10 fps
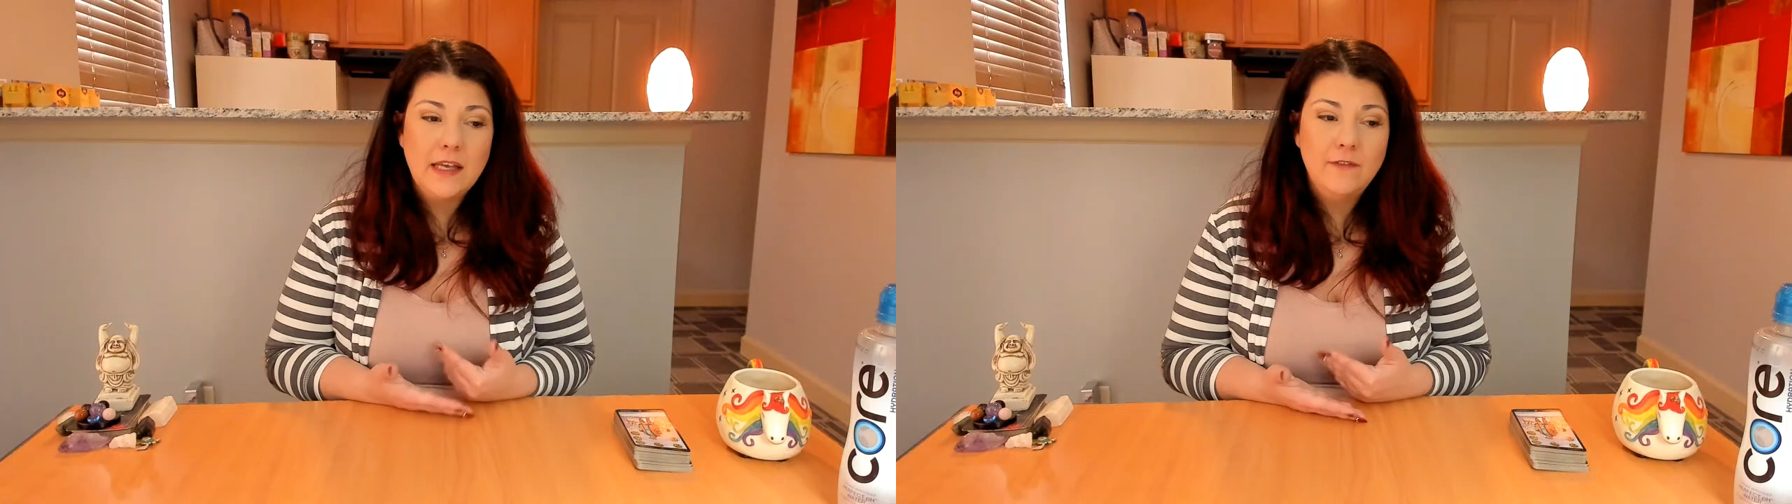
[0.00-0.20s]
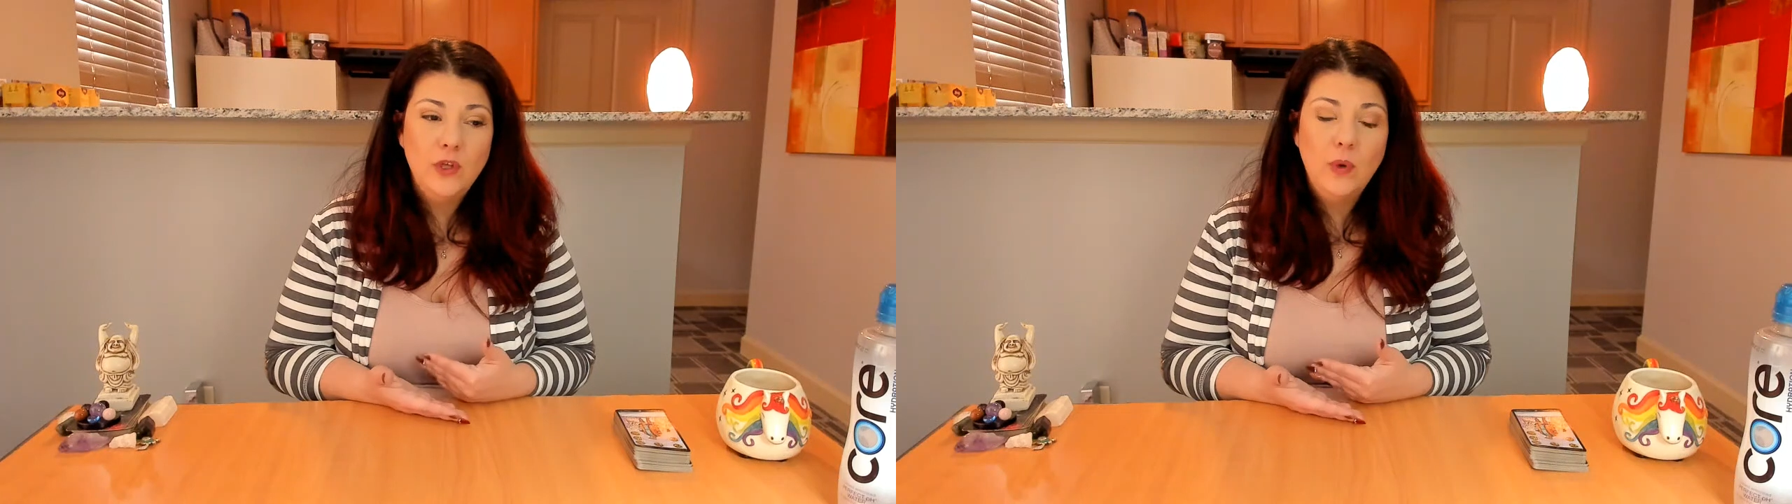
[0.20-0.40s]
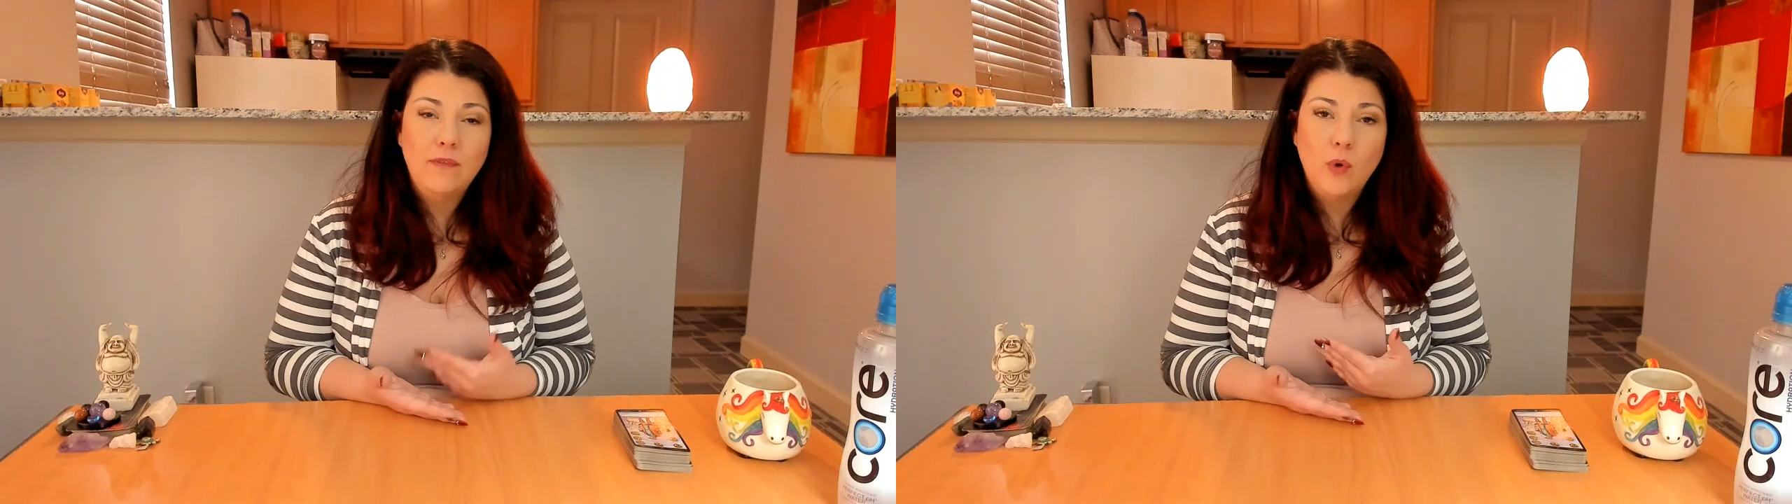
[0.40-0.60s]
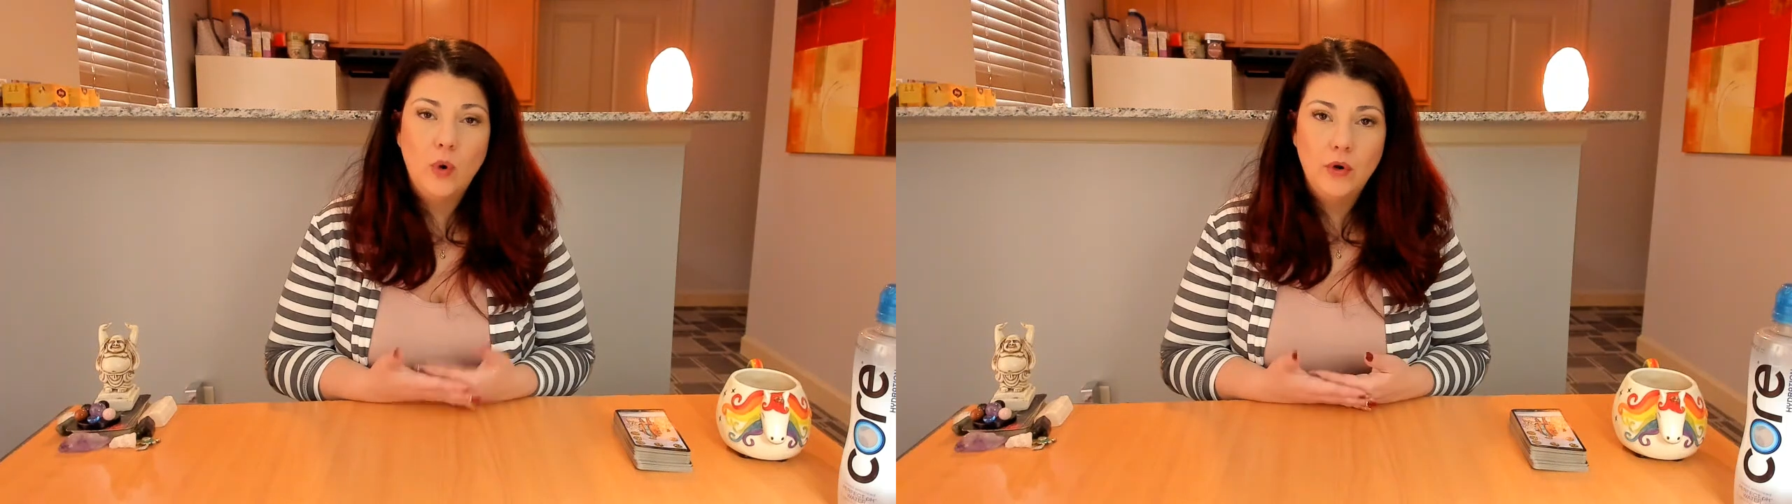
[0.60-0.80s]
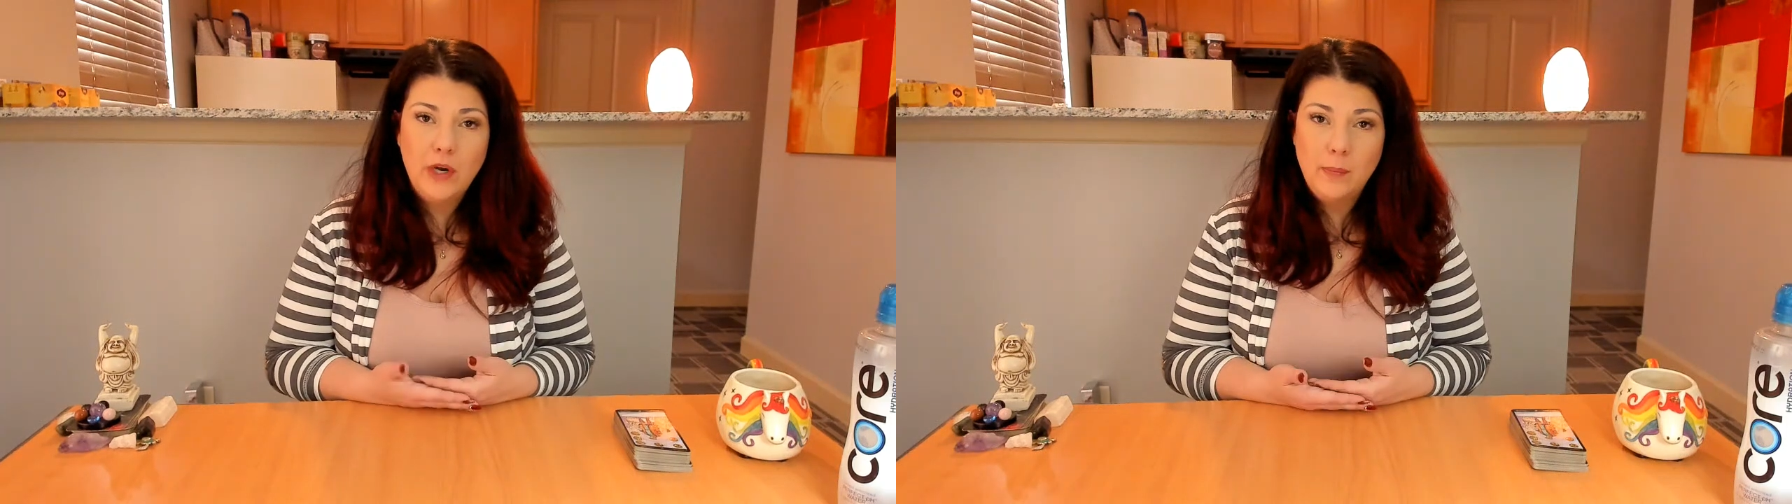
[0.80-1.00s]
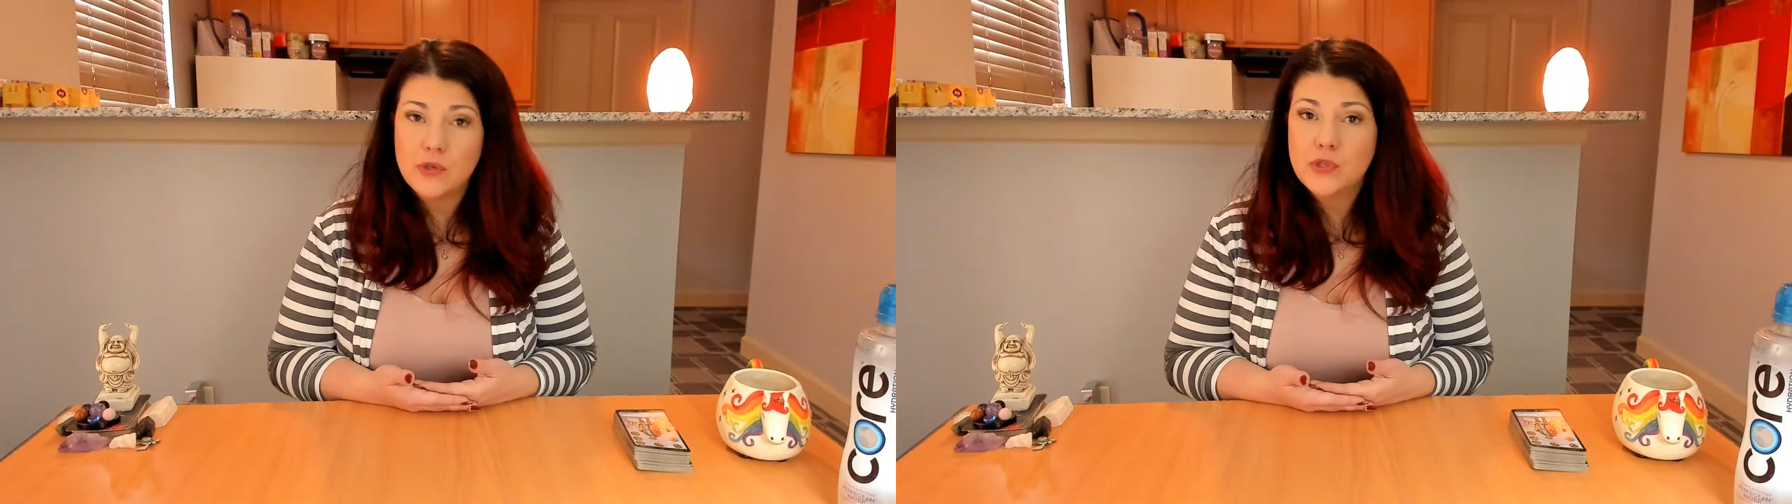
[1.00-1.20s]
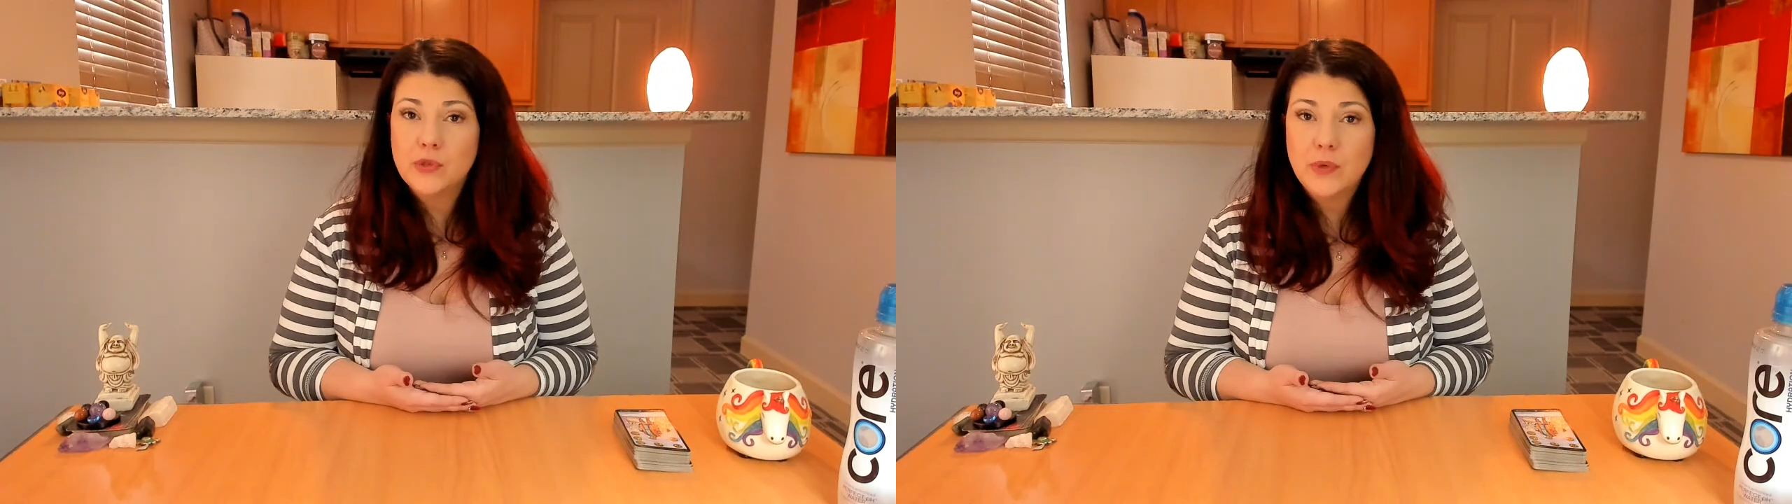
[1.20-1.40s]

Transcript: if you have ordered a personal